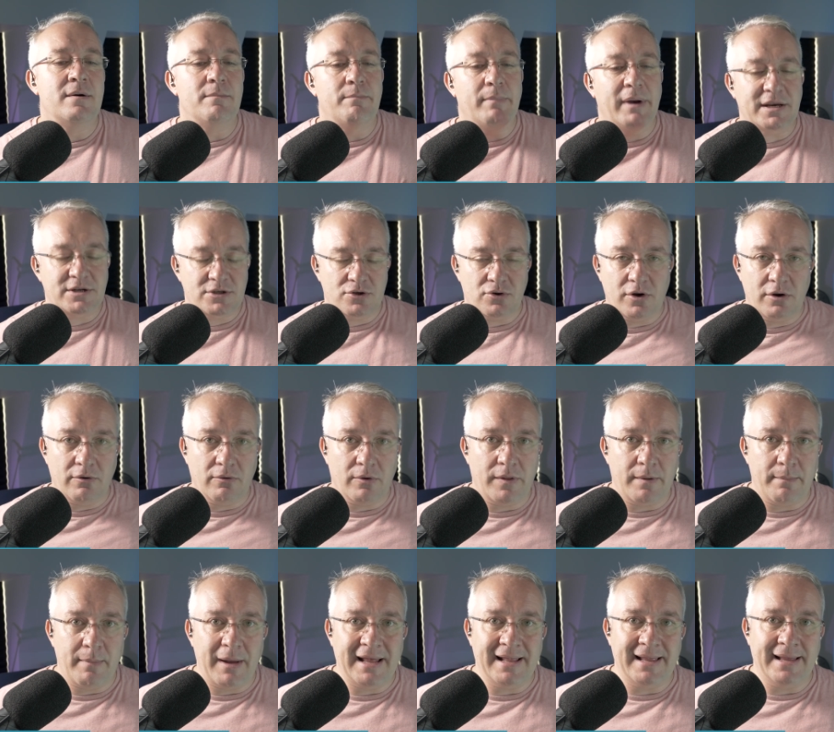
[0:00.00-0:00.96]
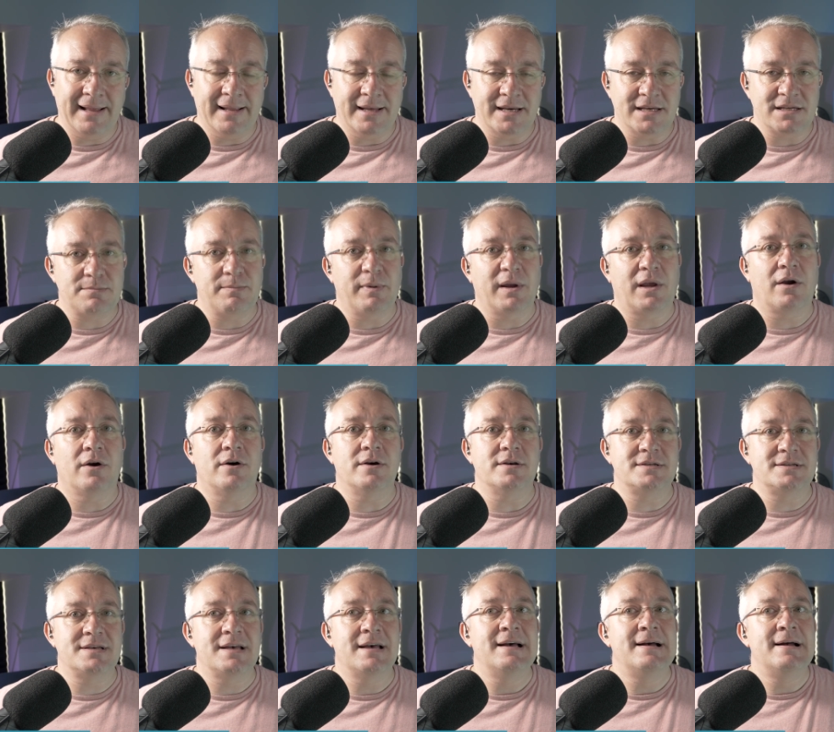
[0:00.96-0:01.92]
Make sure you're on the mailing list
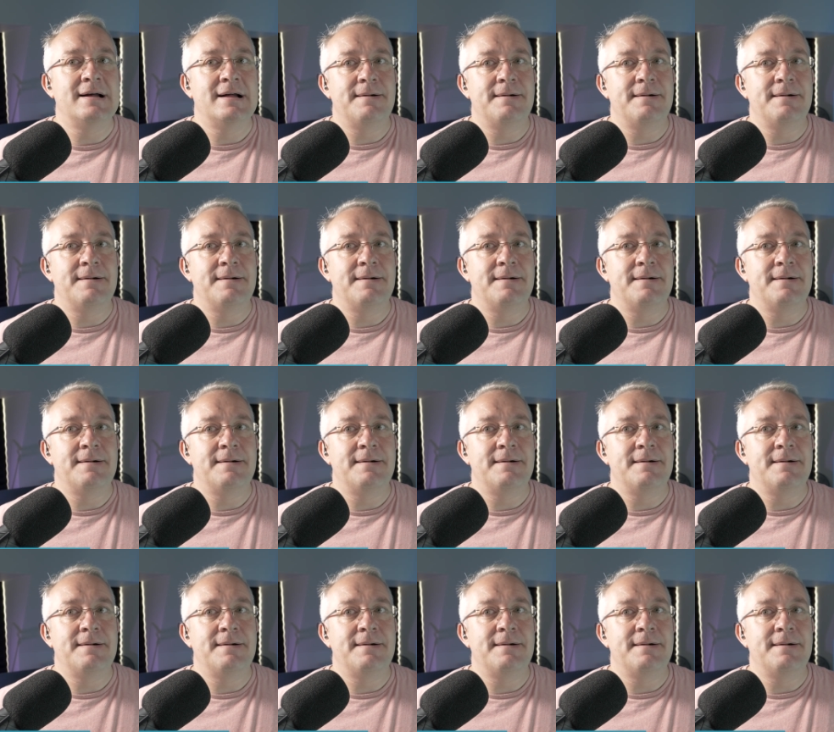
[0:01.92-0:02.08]
because